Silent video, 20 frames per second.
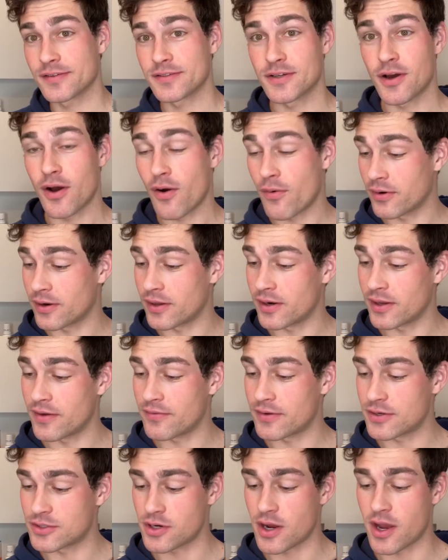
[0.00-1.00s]
so we're gonna give it a
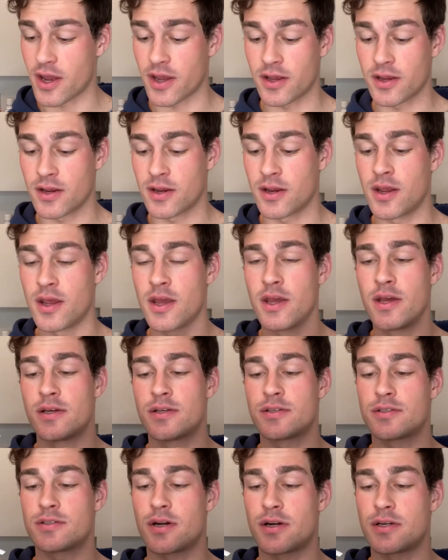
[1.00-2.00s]
try.
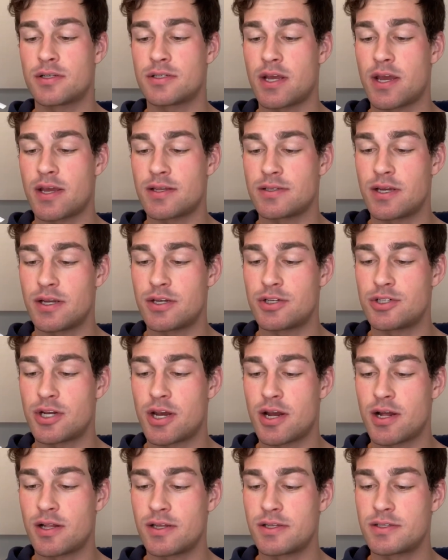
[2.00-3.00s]
Starts as a
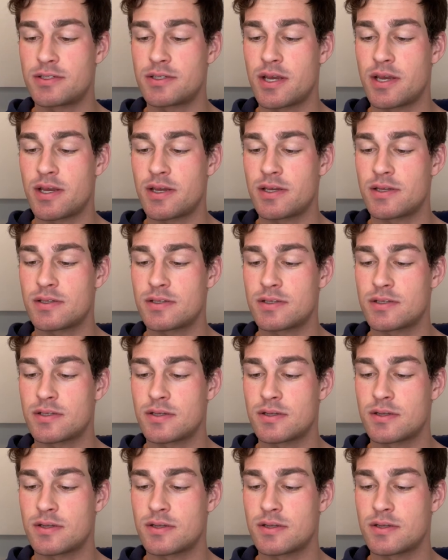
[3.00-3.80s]
gel, it says.